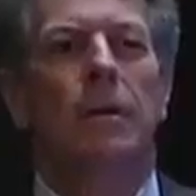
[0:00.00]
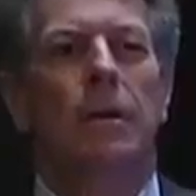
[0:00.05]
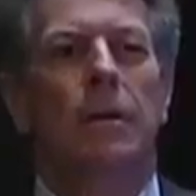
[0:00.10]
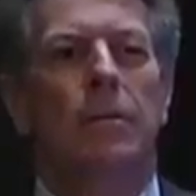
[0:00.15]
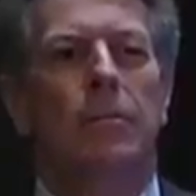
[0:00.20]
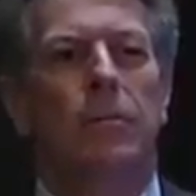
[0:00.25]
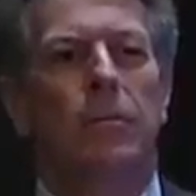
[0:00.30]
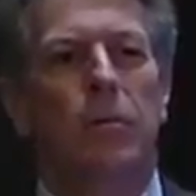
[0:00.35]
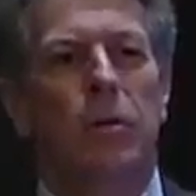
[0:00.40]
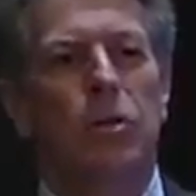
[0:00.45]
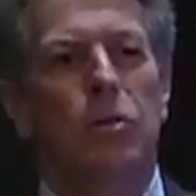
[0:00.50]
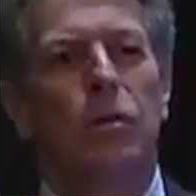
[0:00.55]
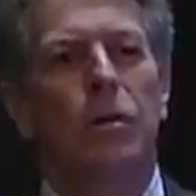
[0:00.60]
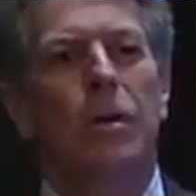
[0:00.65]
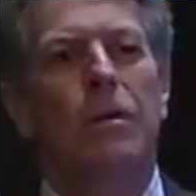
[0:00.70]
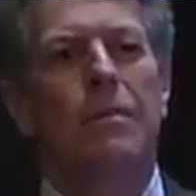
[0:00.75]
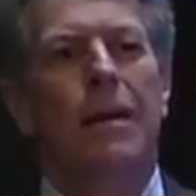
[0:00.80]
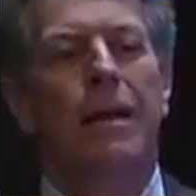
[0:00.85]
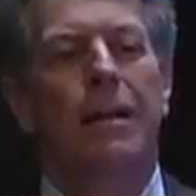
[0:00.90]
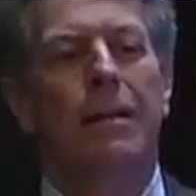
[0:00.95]
And we're
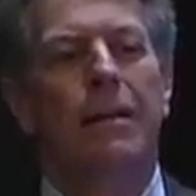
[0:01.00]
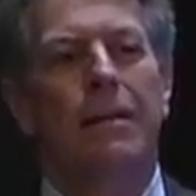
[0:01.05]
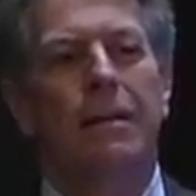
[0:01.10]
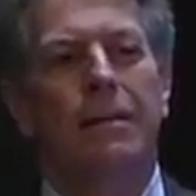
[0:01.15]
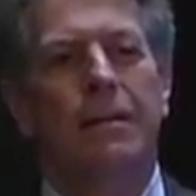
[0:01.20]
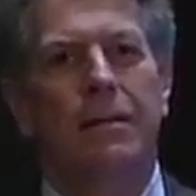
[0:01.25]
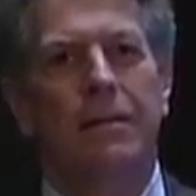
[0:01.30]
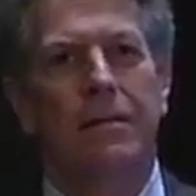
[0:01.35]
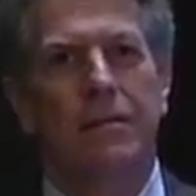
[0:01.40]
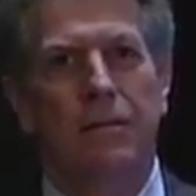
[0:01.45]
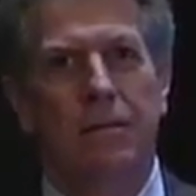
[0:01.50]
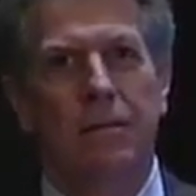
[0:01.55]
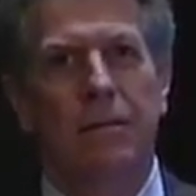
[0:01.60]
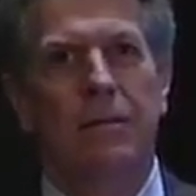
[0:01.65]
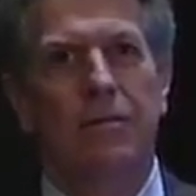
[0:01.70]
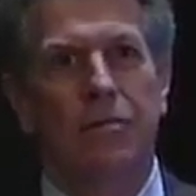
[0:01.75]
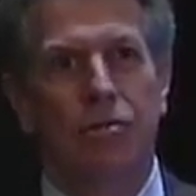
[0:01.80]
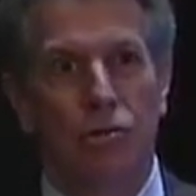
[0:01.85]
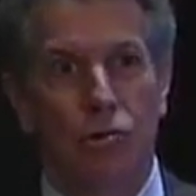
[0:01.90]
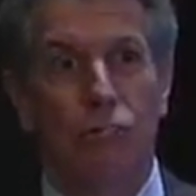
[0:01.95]
talking about
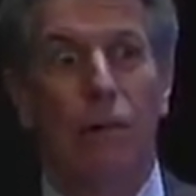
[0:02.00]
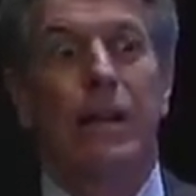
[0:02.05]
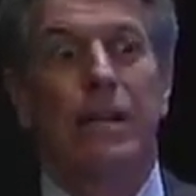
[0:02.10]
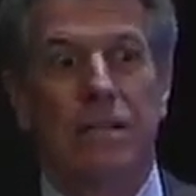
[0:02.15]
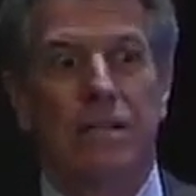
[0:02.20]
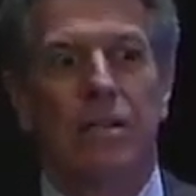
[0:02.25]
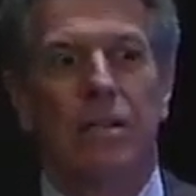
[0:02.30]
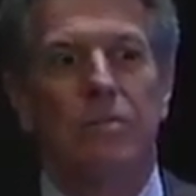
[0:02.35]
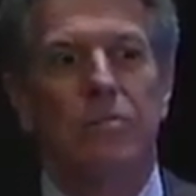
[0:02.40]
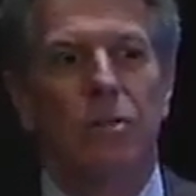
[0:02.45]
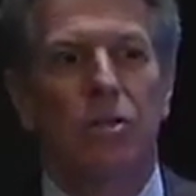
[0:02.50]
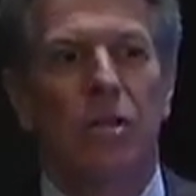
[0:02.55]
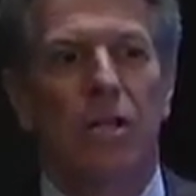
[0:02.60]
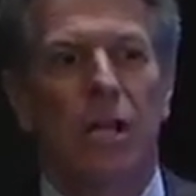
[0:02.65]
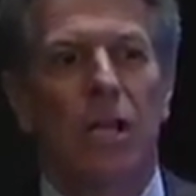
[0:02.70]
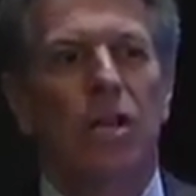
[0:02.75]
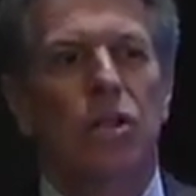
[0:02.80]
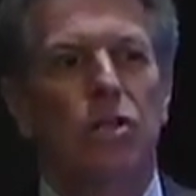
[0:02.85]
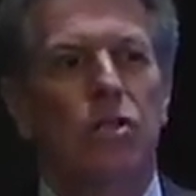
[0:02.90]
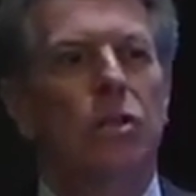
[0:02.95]
direct
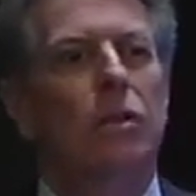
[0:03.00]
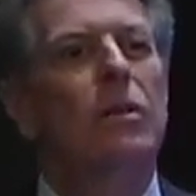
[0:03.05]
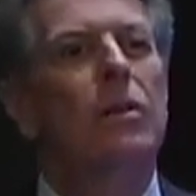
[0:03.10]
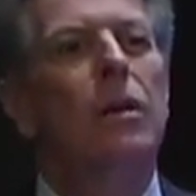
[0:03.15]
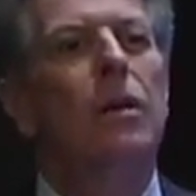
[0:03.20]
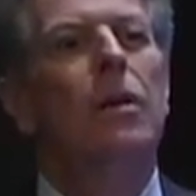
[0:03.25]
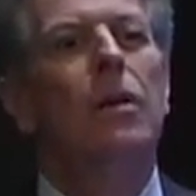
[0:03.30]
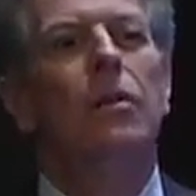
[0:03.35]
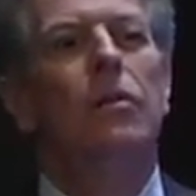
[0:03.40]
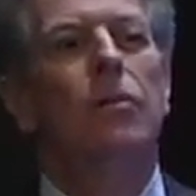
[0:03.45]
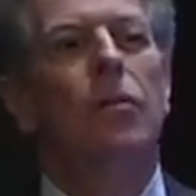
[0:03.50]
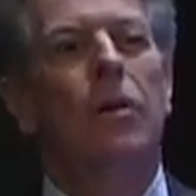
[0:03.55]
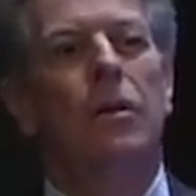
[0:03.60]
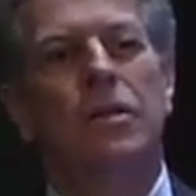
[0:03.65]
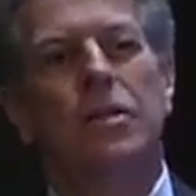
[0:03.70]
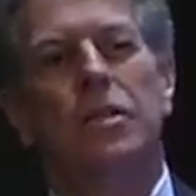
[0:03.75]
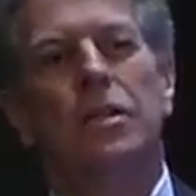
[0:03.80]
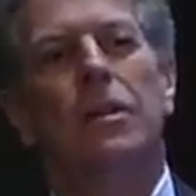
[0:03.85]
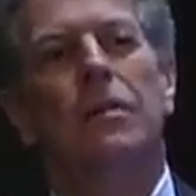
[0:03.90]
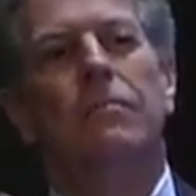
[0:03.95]
communication,
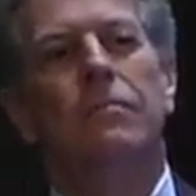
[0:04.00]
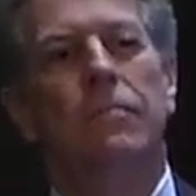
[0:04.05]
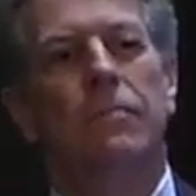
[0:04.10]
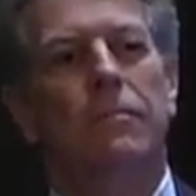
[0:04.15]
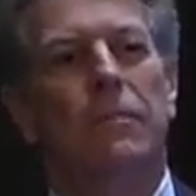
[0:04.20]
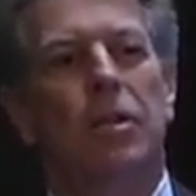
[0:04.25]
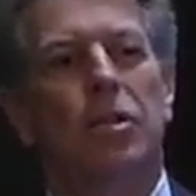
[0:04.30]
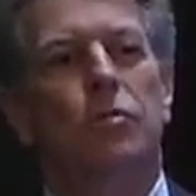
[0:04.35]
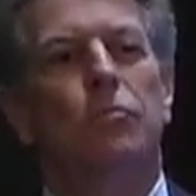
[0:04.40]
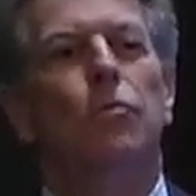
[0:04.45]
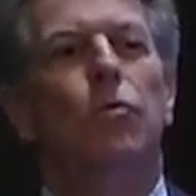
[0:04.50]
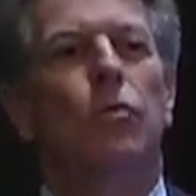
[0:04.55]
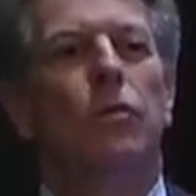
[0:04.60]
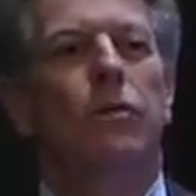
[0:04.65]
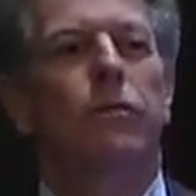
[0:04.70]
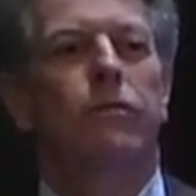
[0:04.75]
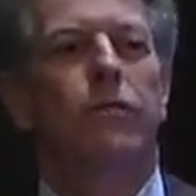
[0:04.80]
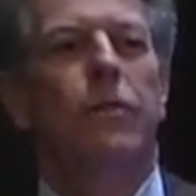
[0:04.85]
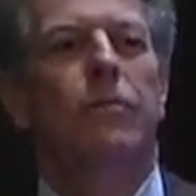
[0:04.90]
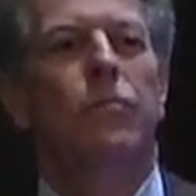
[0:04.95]
not some much more
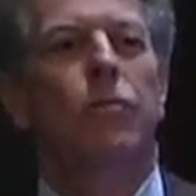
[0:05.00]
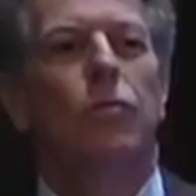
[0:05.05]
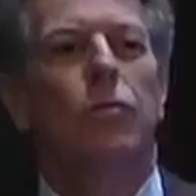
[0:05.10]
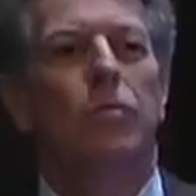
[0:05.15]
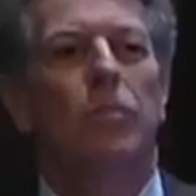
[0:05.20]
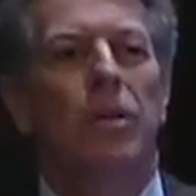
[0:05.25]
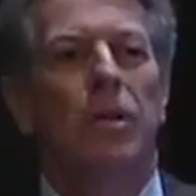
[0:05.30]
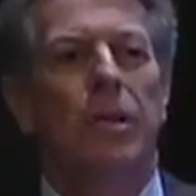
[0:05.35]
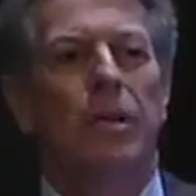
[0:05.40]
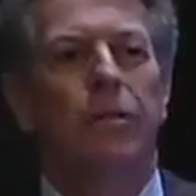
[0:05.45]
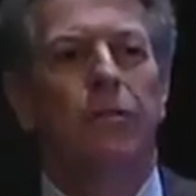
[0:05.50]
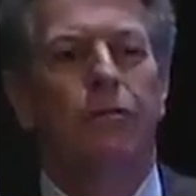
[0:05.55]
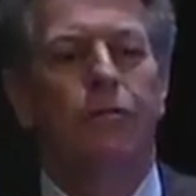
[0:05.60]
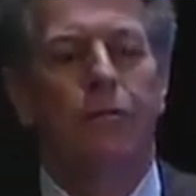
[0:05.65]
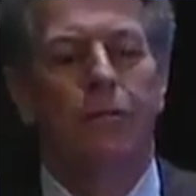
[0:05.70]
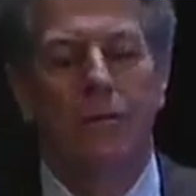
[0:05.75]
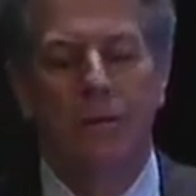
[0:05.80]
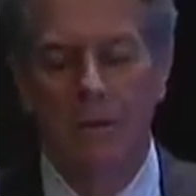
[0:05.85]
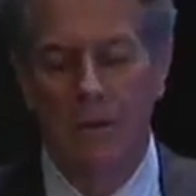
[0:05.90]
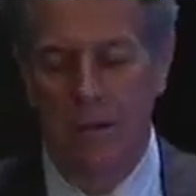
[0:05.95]
ephemeral
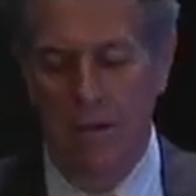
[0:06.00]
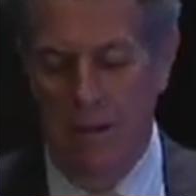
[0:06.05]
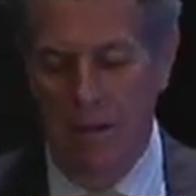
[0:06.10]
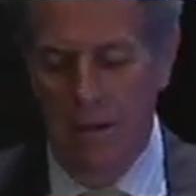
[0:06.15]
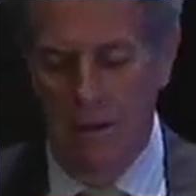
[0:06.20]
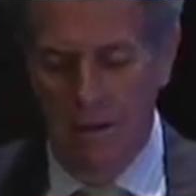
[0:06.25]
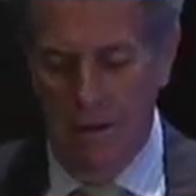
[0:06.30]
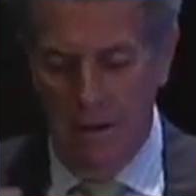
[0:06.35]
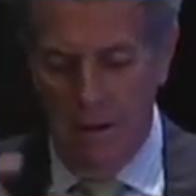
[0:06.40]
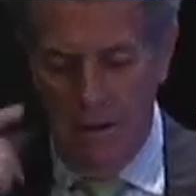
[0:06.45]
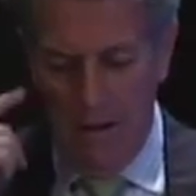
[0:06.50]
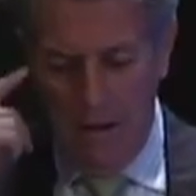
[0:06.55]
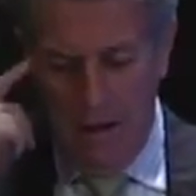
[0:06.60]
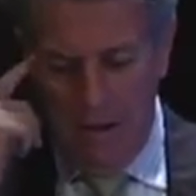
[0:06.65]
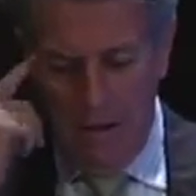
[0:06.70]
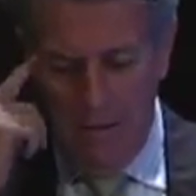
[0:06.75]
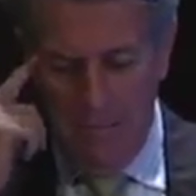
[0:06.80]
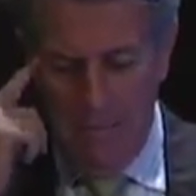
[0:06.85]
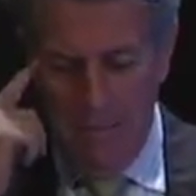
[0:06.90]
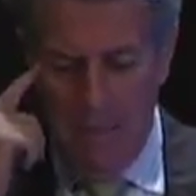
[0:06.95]
belief.
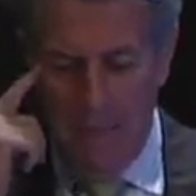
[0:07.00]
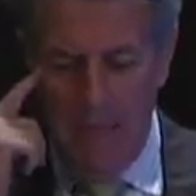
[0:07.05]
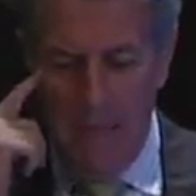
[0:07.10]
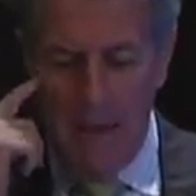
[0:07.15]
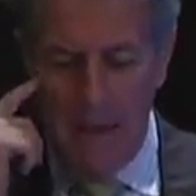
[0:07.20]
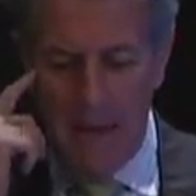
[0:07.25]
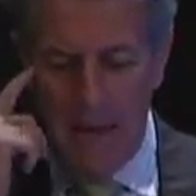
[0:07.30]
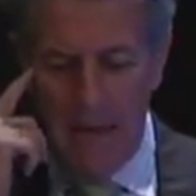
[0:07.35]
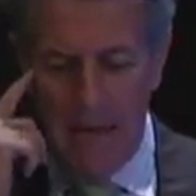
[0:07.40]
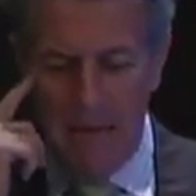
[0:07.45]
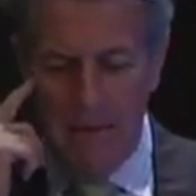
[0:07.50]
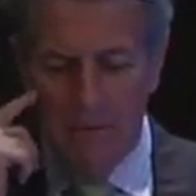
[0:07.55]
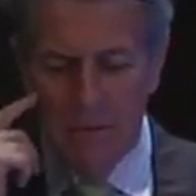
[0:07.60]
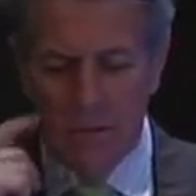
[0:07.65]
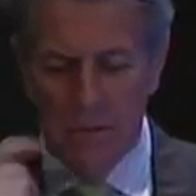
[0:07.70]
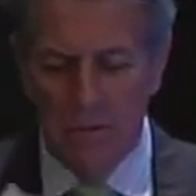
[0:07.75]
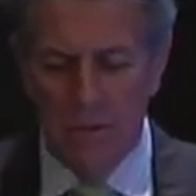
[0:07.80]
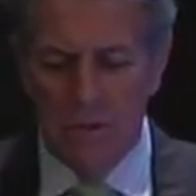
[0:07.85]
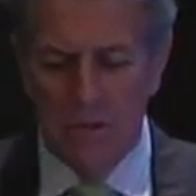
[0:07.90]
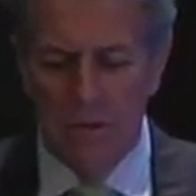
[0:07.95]
He
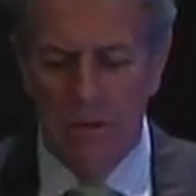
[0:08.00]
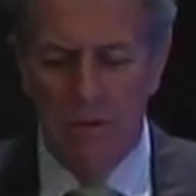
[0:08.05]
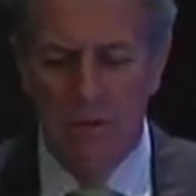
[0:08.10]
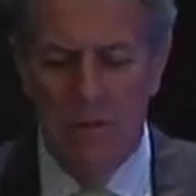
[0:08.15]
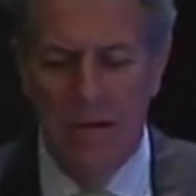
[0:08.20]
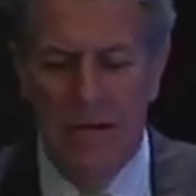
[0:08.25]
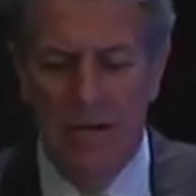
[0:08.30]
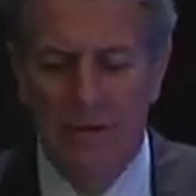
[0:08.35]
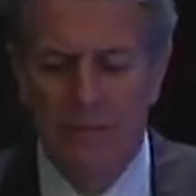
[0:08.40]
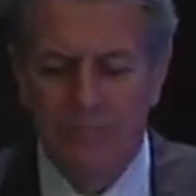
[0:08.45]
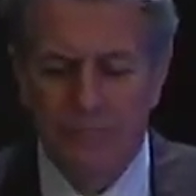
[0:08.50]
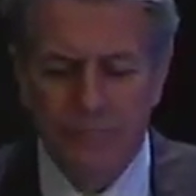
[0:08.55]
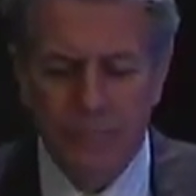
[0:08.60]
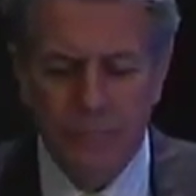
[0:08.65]
was also a man